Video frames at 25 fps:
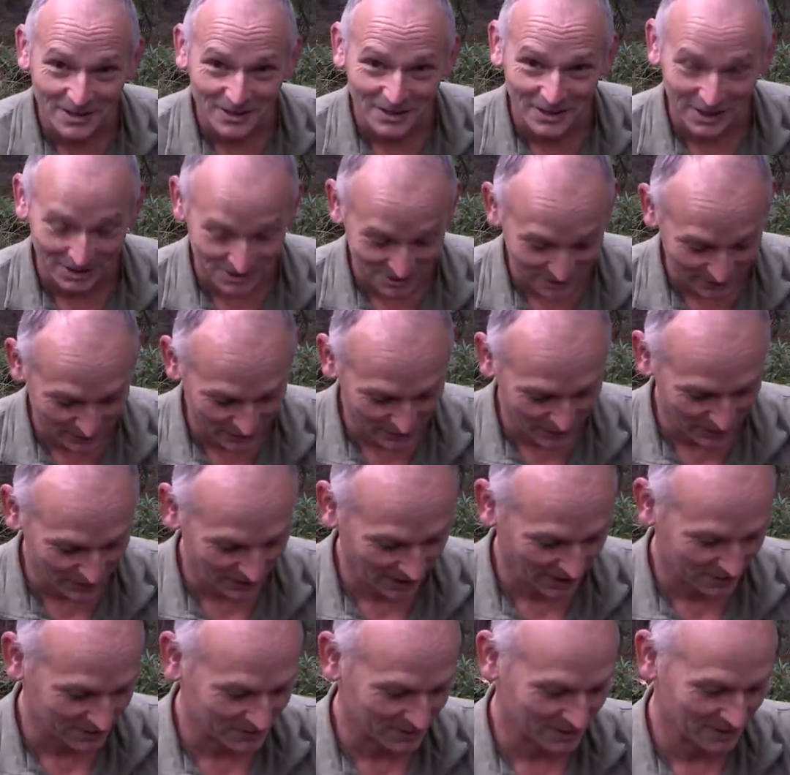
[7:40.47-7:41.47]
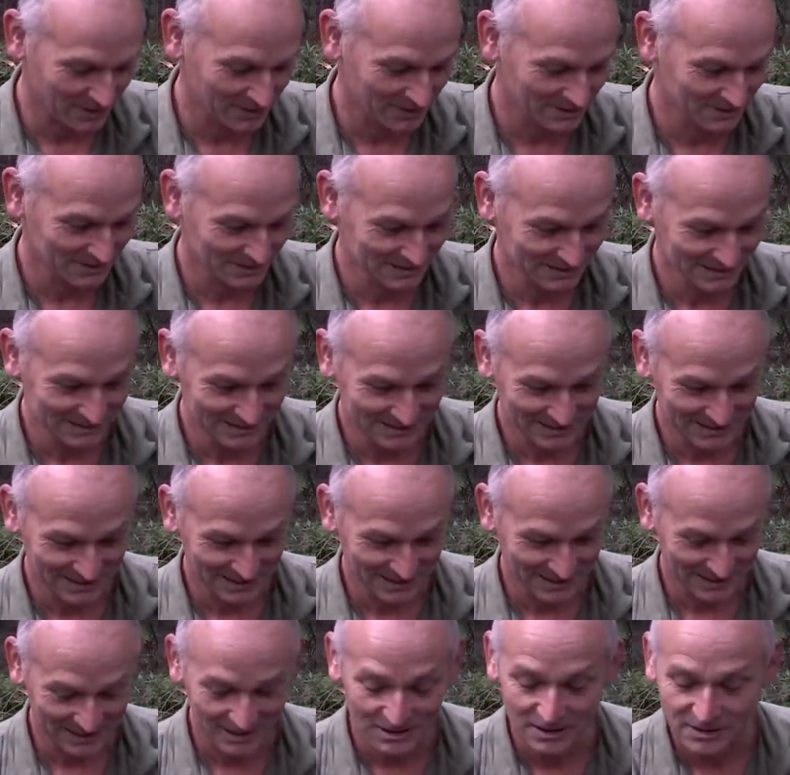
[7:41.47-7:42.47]

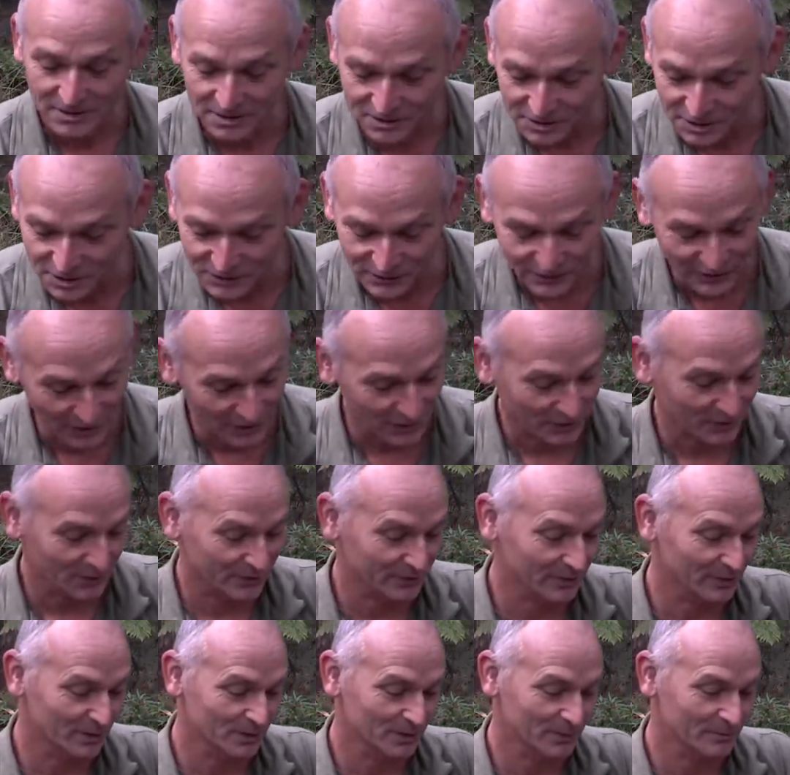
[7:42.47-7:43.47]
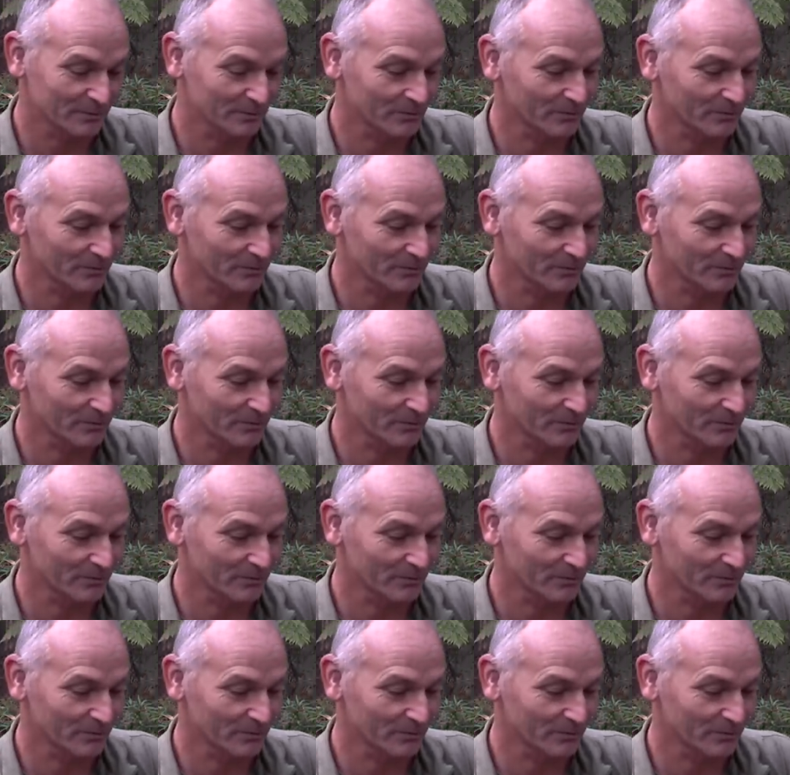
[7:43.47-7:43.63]
XF300, just fell on the floor.